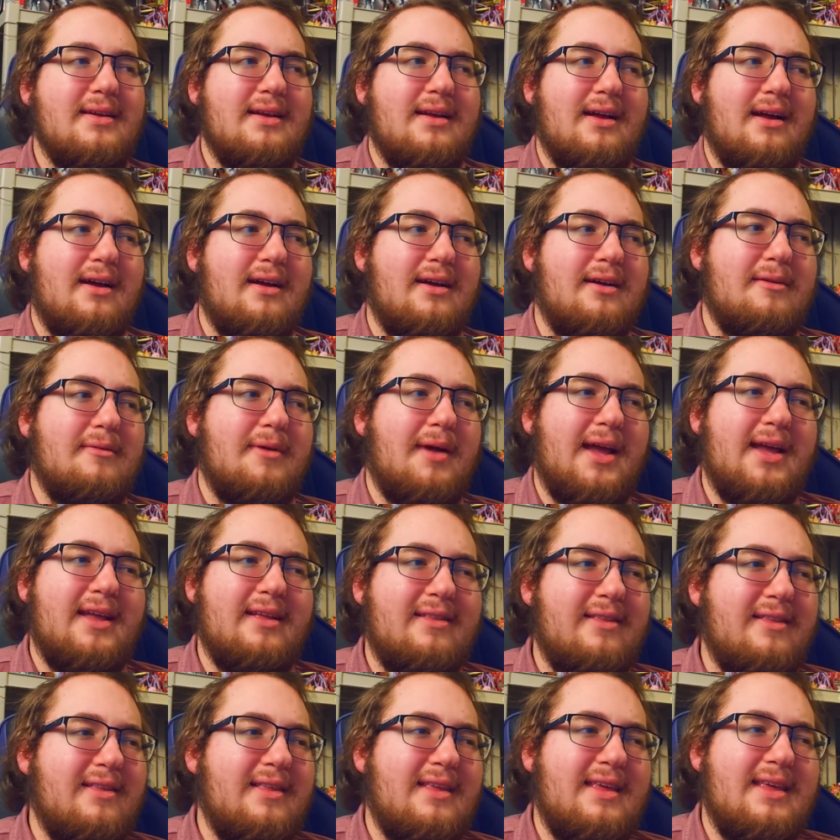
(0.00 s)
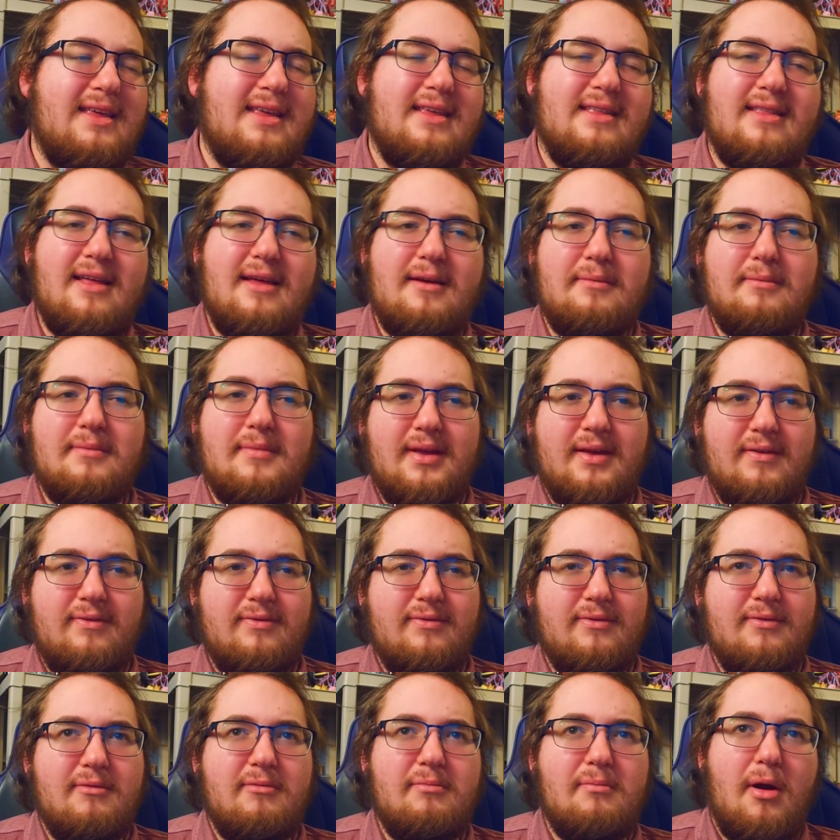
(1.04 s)
I could see them, if
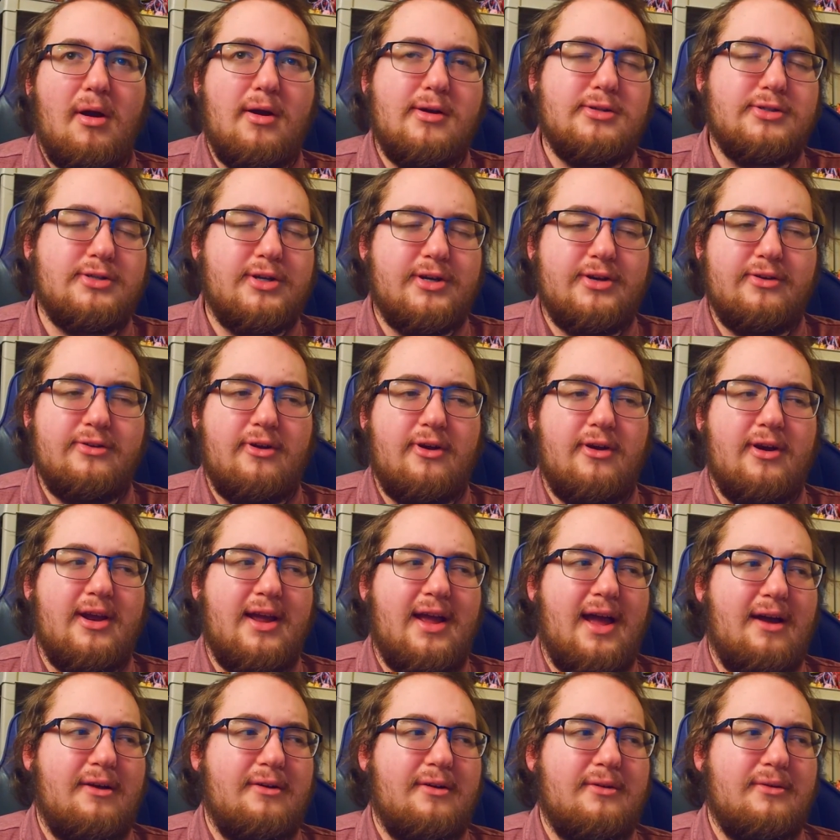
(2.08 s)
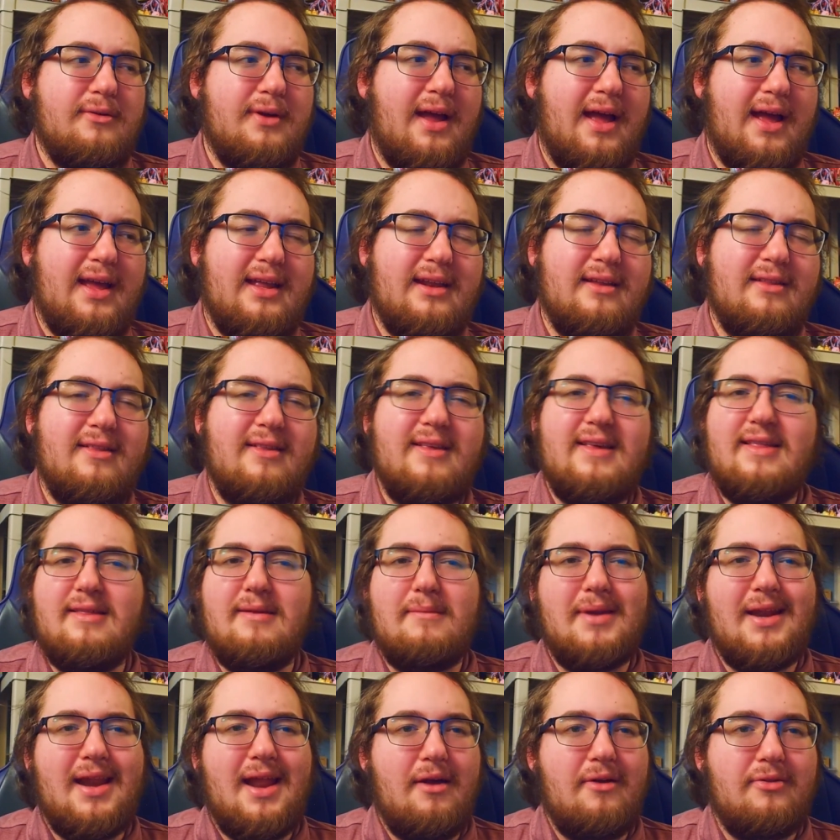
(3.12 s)
Mario Strikers already out, I could see them
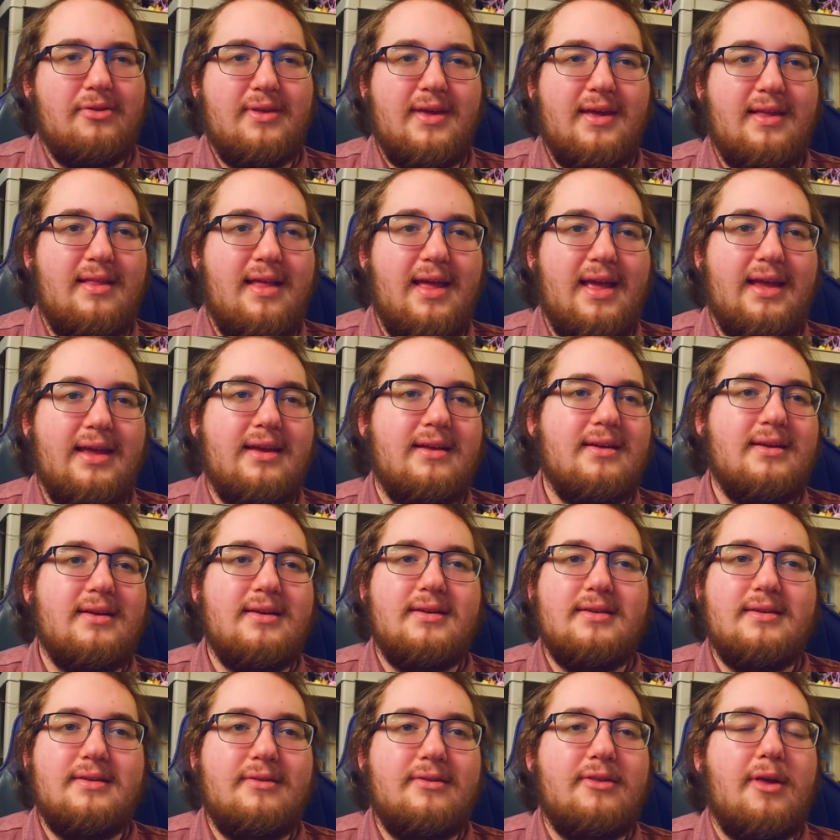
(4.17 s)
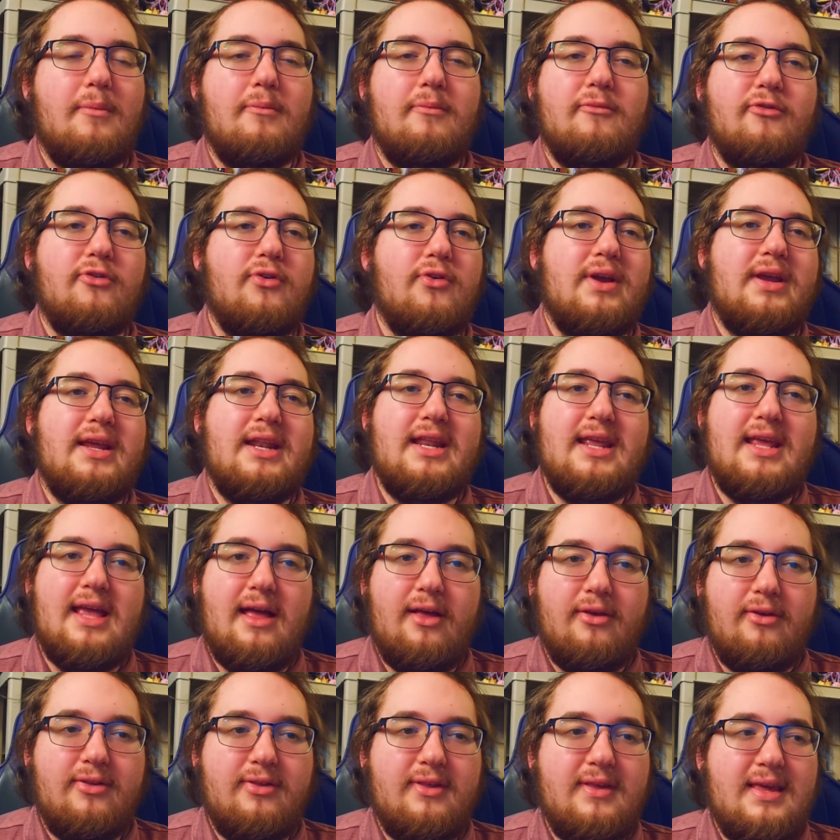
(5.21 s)
announcing like some free
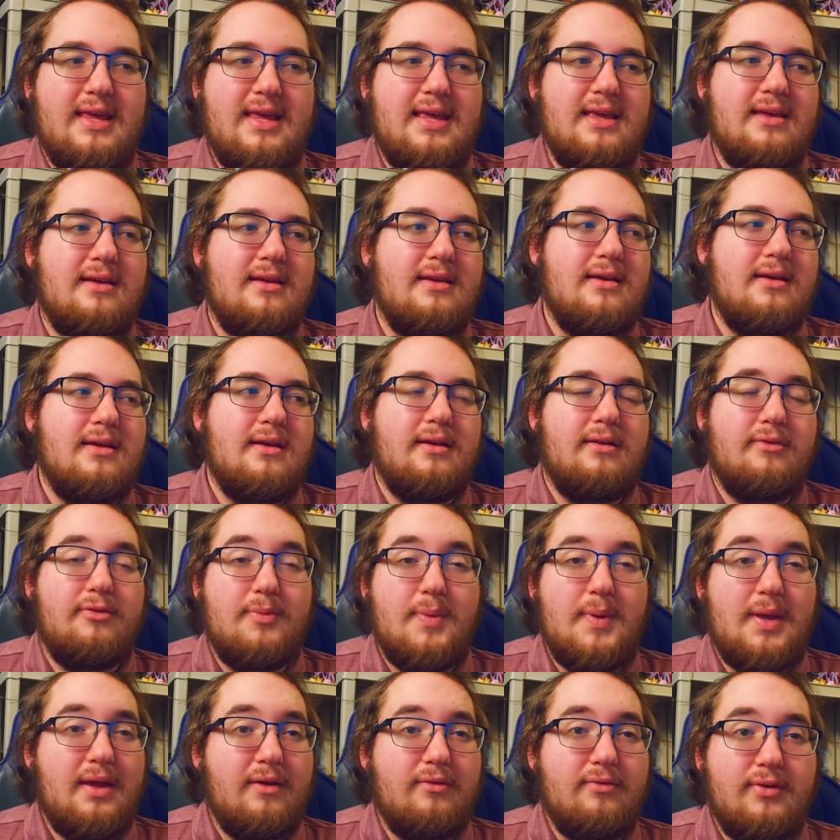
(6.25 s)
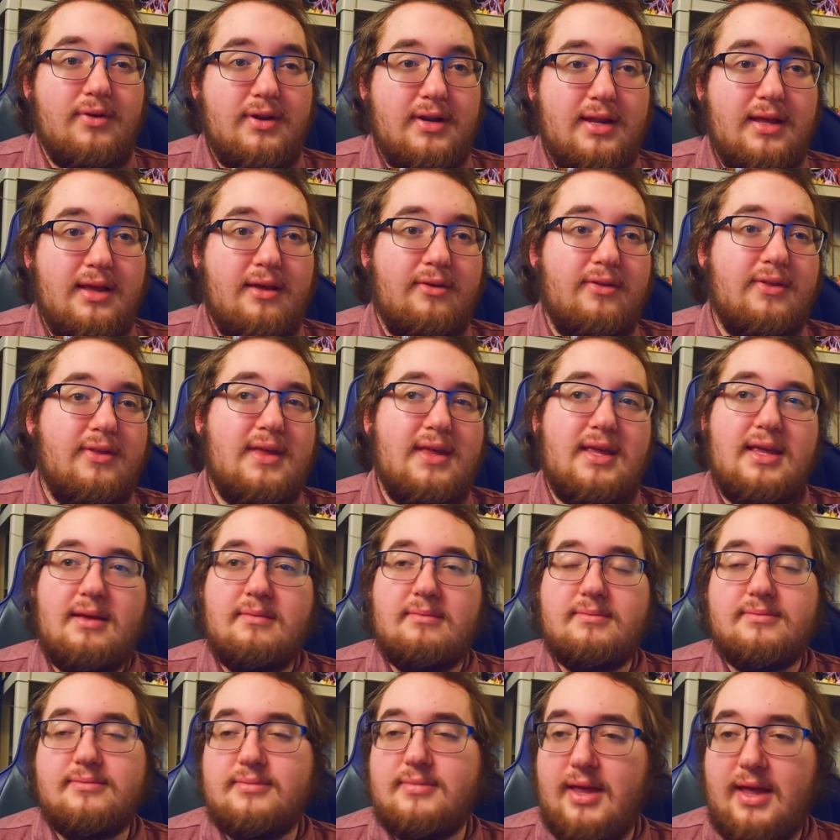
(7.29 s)
DLC. Speaking of free DLC,
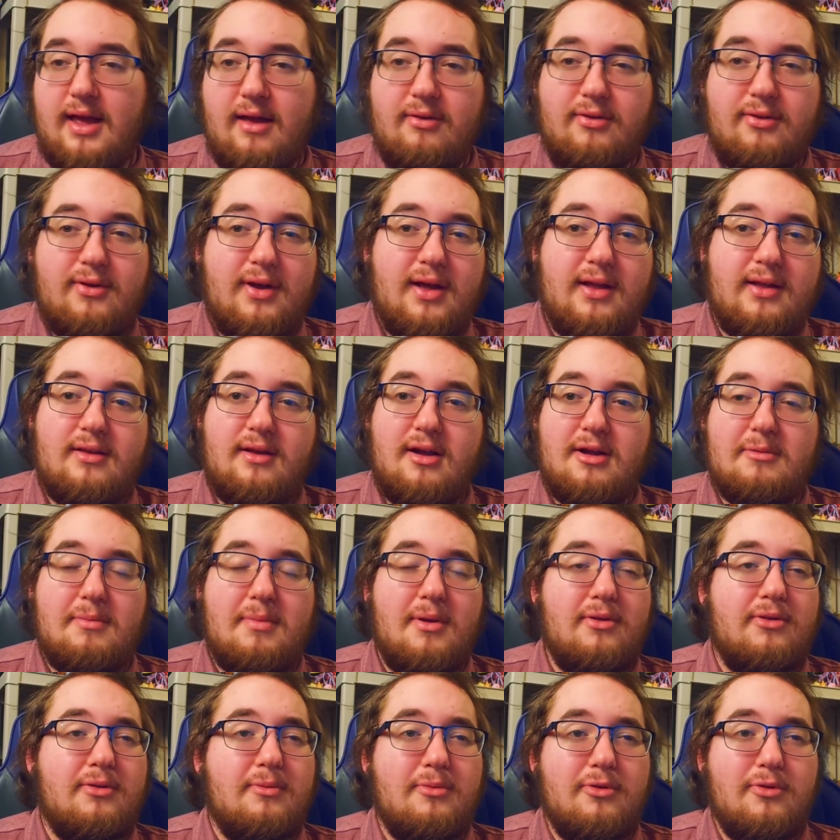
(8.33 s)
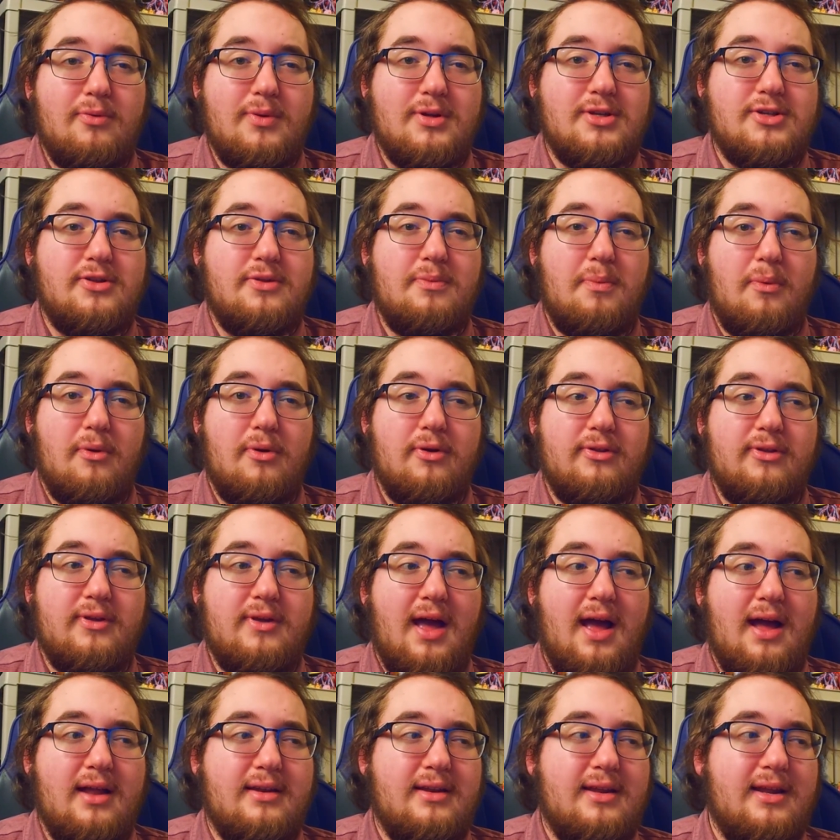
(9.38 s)
and they also got to talk about some Switch Sports
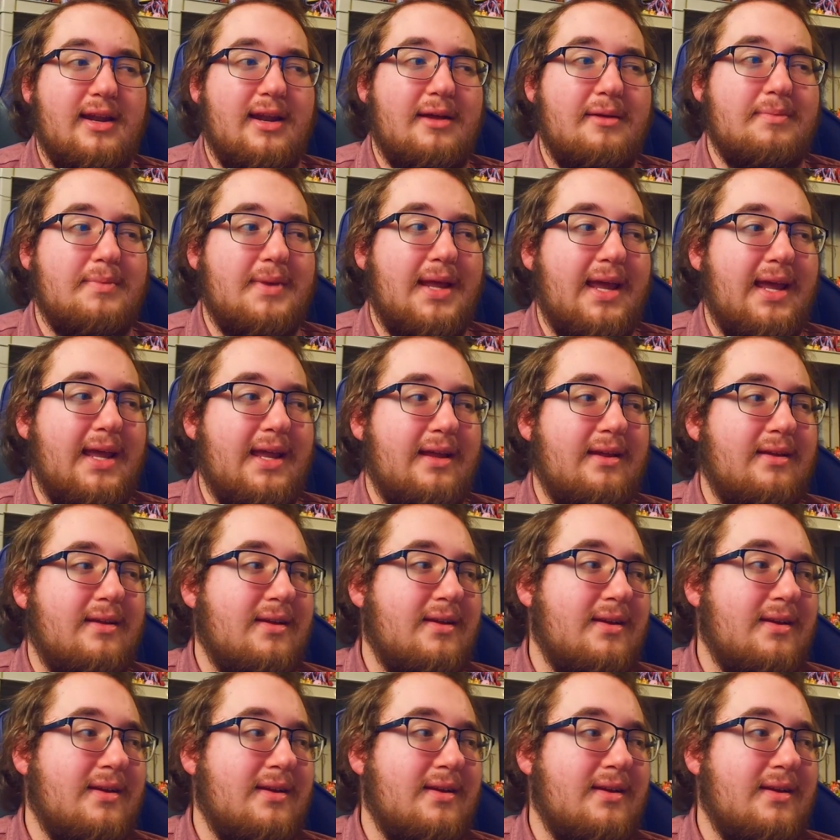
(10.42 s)
content update.